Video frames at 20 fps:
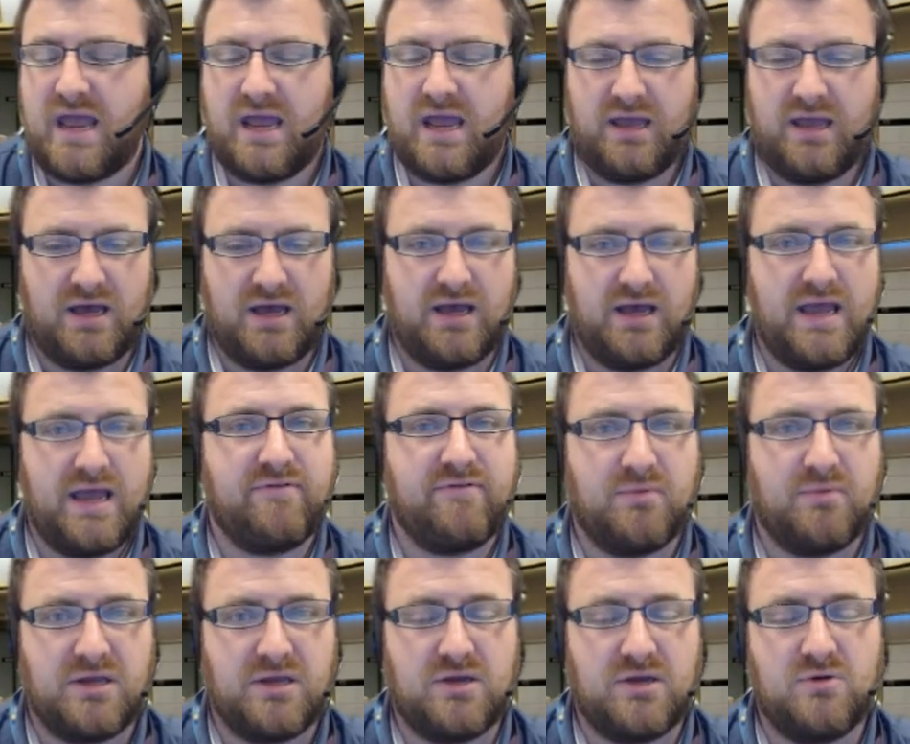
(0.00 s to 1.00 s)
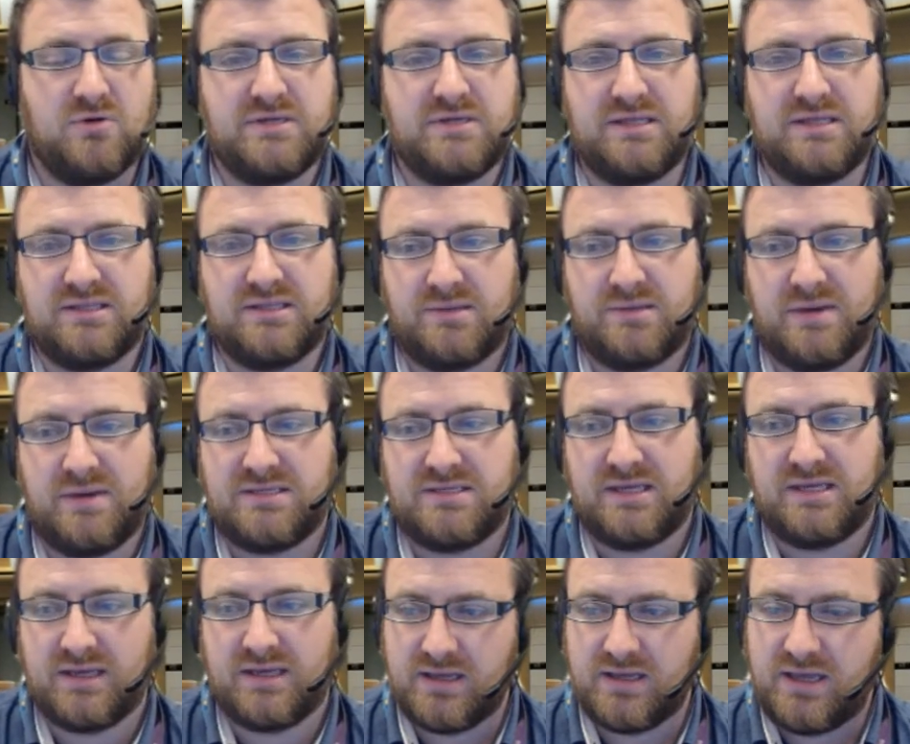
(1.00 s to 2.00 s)
everybody who attended the
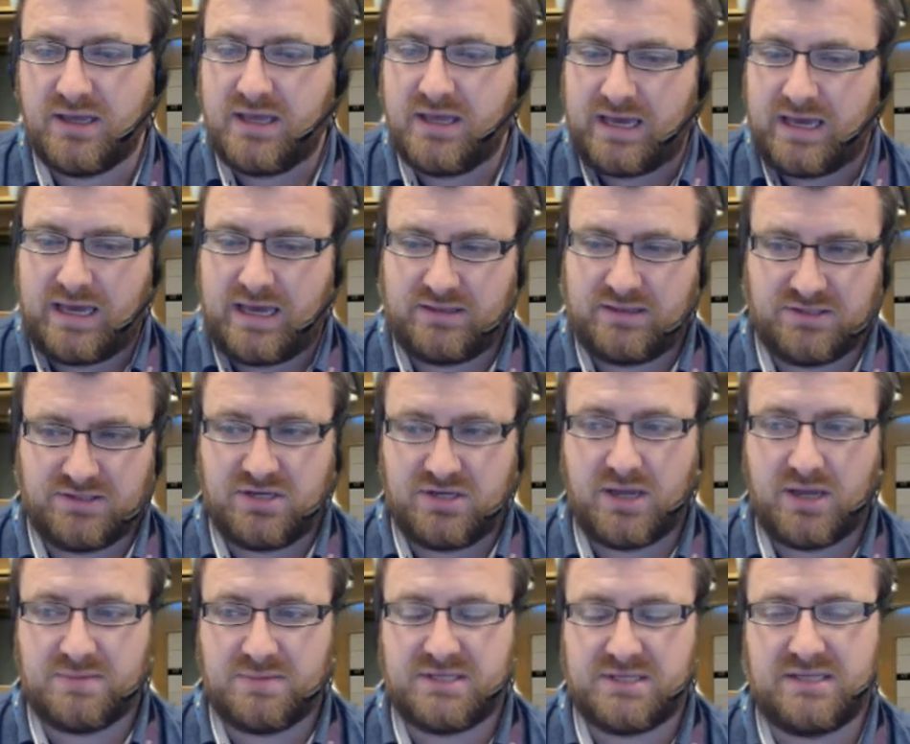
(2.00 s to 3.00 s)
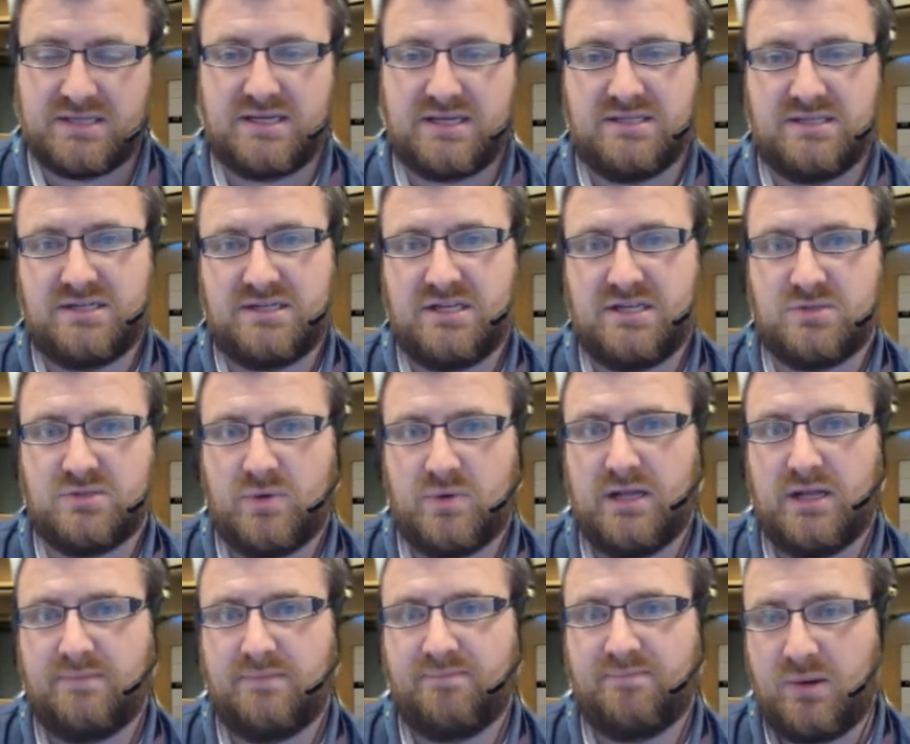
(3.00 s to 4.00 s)
meeting and the times they attended it as
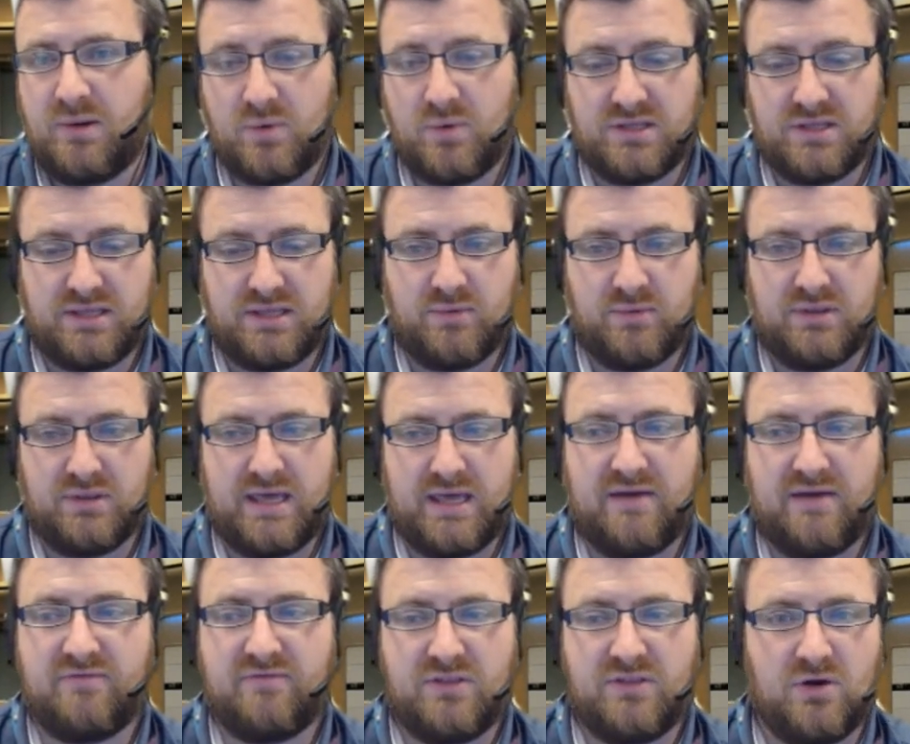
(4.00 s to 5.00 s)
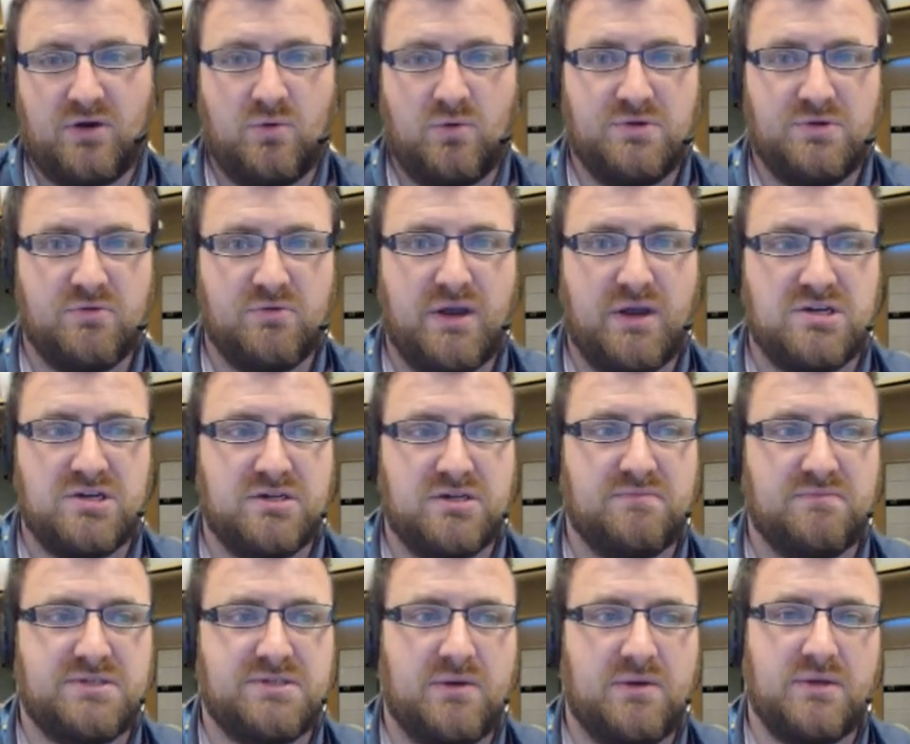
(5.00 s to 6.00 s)
well, and whether they were there for the whole
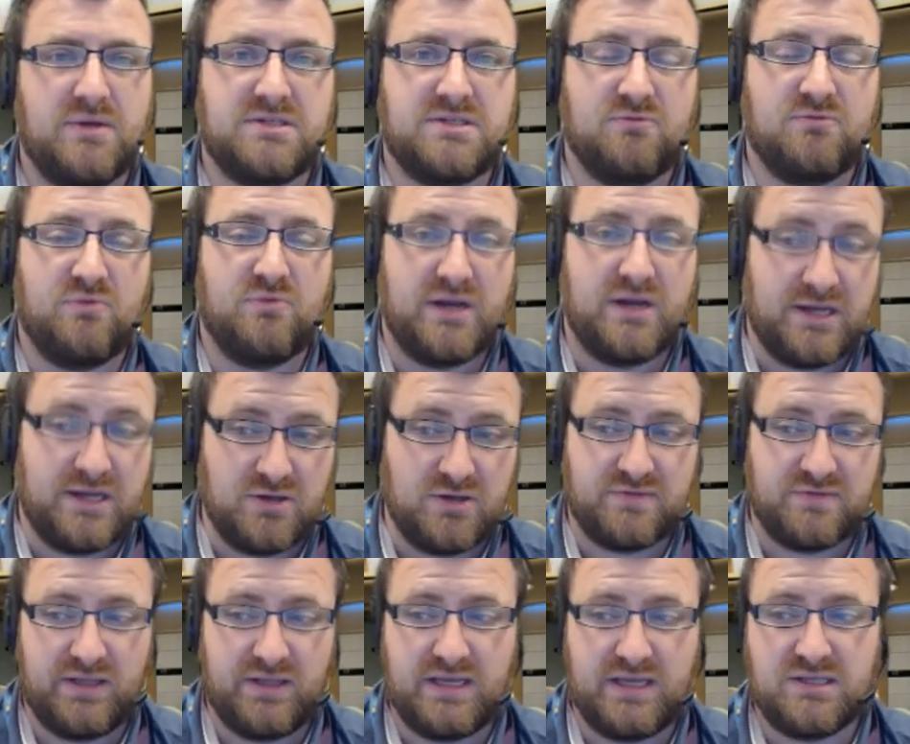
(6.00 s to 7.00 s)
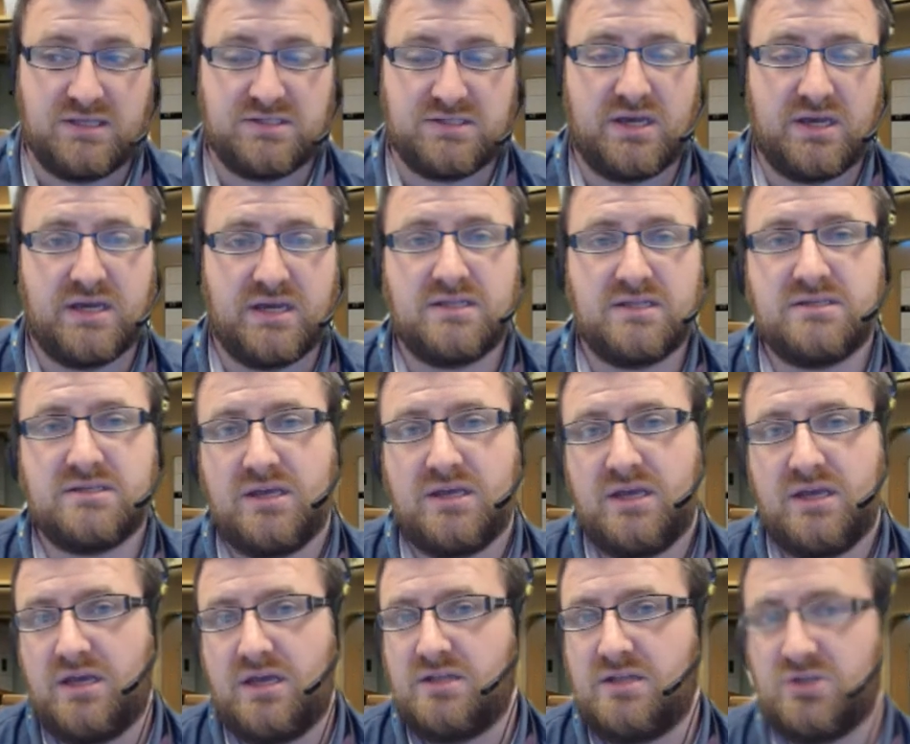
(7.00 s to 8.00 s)
duration. So it's a really useful insight
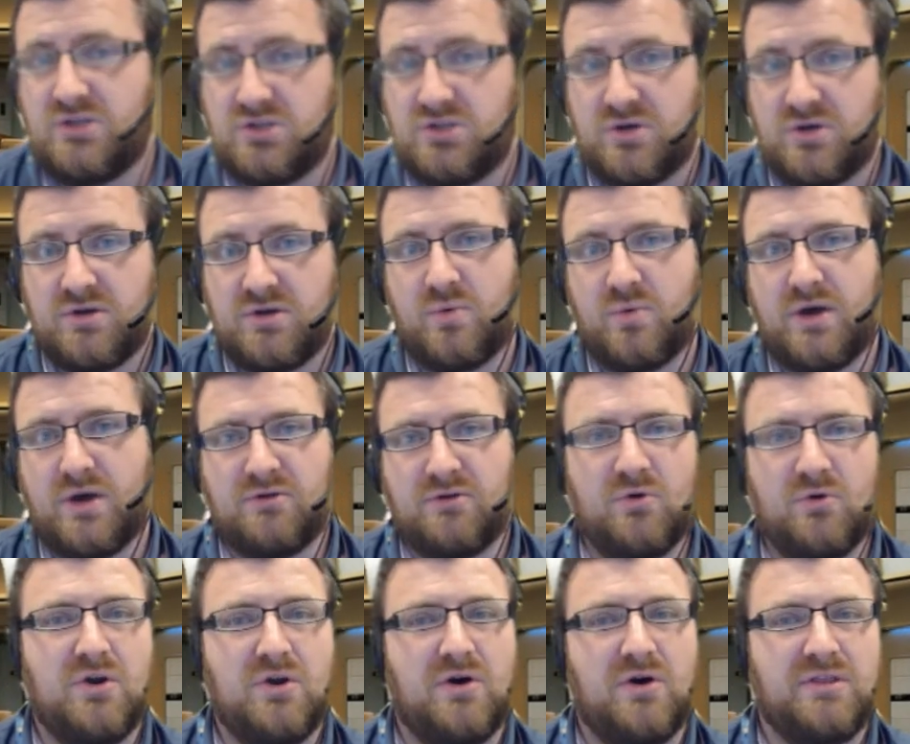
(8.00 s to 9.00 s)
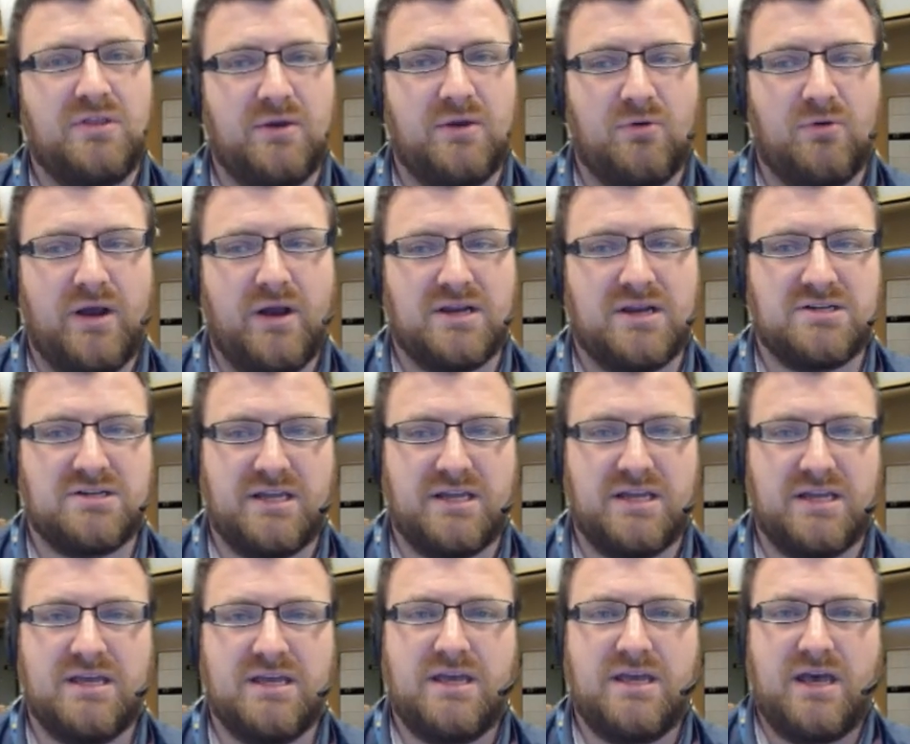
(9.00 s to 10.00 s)
to show you whether or not they were
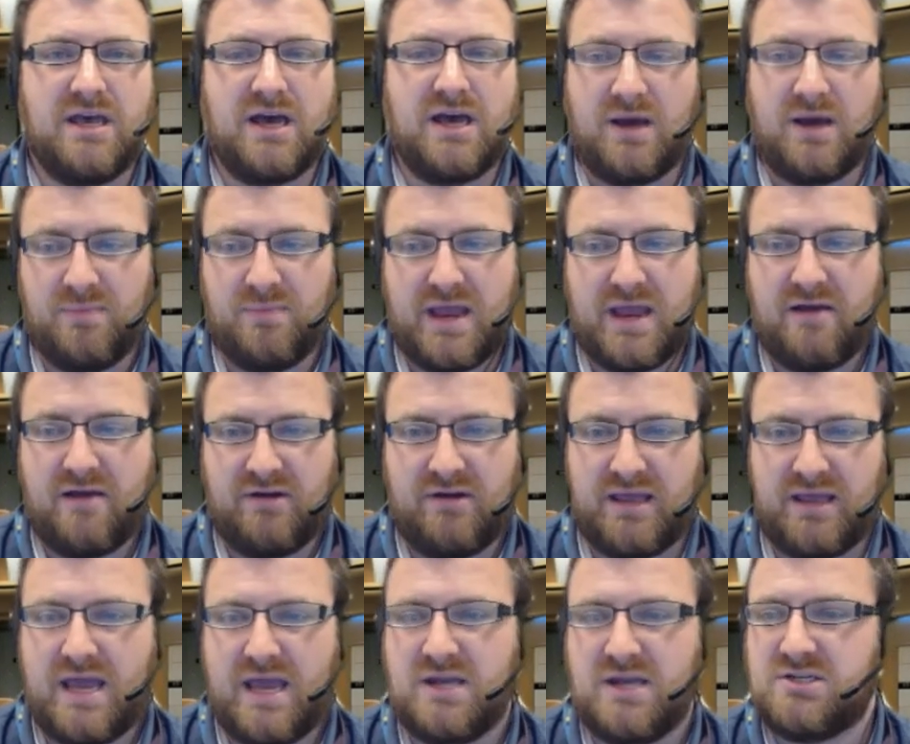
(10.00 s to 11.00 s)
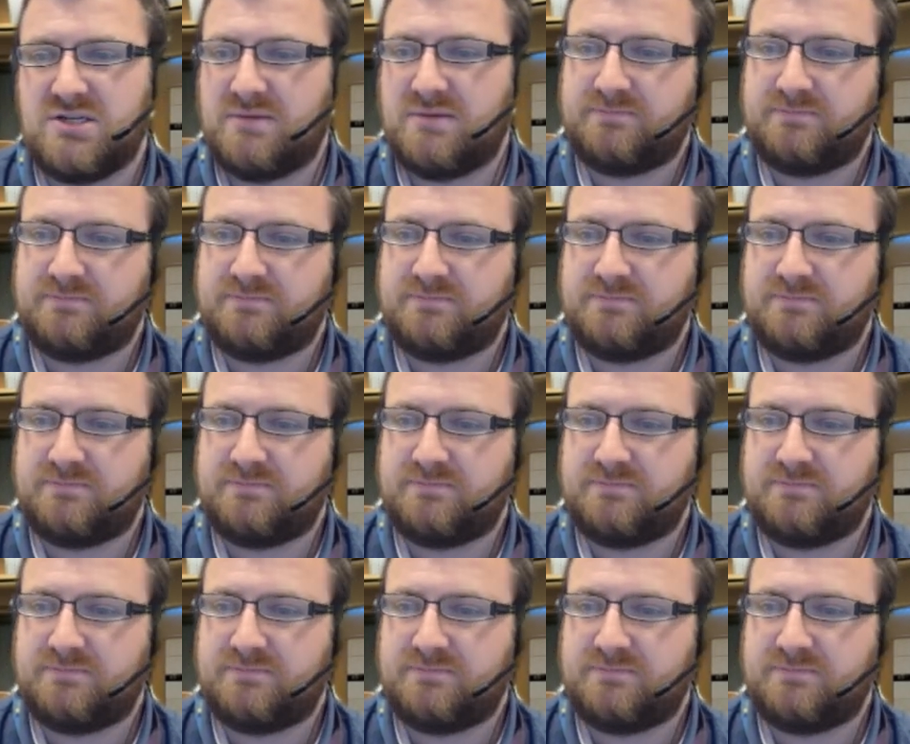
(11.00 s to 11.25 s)
actually there and engaged.